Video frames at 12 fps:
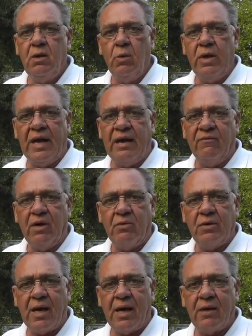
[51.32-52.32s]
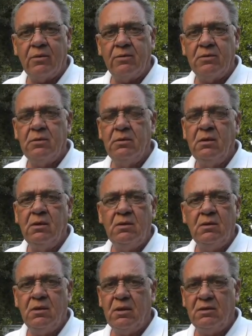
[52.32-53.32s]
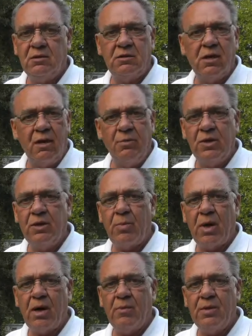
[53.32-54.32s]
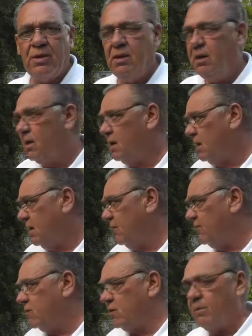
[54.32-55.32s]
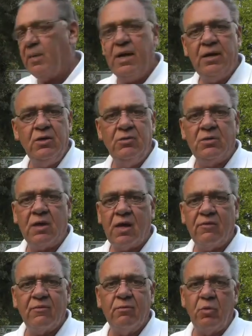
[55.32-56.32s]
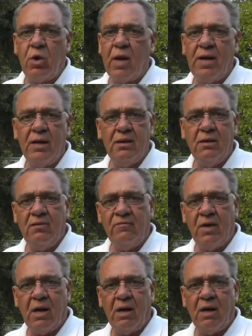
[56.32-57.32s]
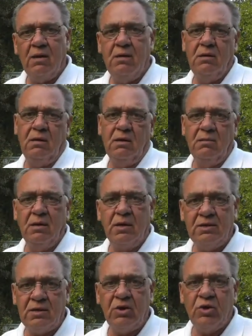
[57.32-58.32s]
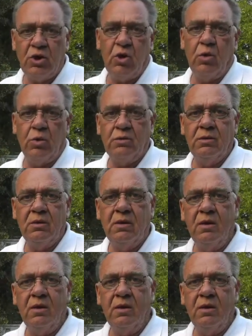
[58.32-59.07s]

We have no titles. They just come with the property. If you can make use of them, great. If not, then they're still yours.